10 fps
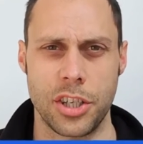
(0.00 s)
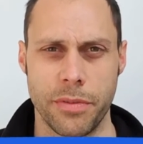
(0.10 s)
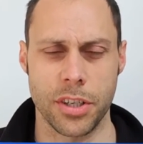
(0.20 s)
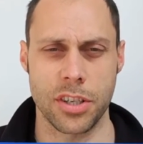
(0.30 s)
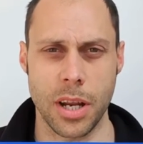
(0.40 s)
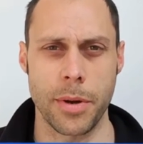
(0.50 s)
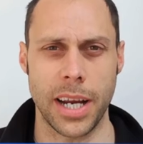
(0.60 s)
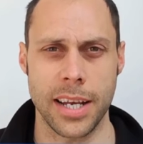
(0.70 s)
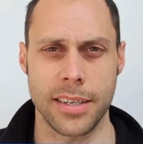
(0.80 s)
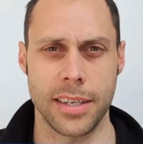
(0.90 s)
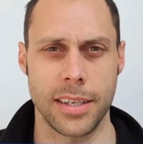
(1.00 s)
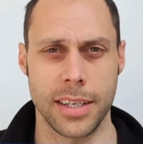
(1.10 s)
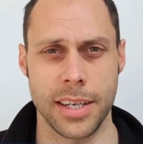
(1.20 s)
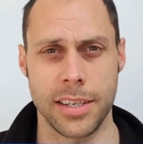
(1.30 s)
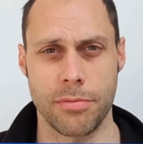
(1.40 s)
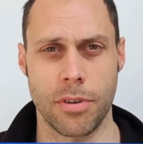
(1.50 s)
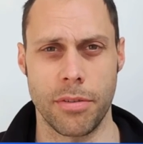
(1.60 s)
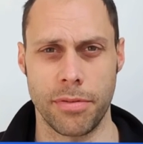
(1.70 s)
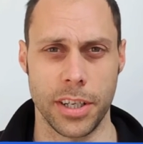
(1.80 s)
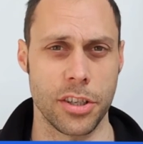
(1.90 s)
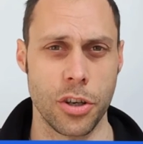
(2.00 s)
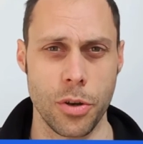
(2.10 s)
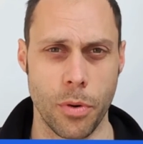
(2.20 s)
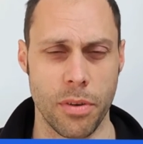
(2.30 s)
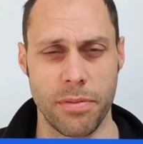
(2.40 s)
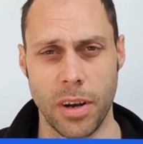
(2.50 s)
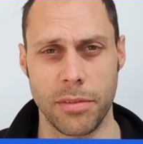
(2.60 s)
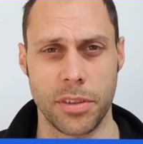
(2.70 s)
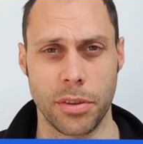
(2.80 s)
of a stomach acid is roughly 2.5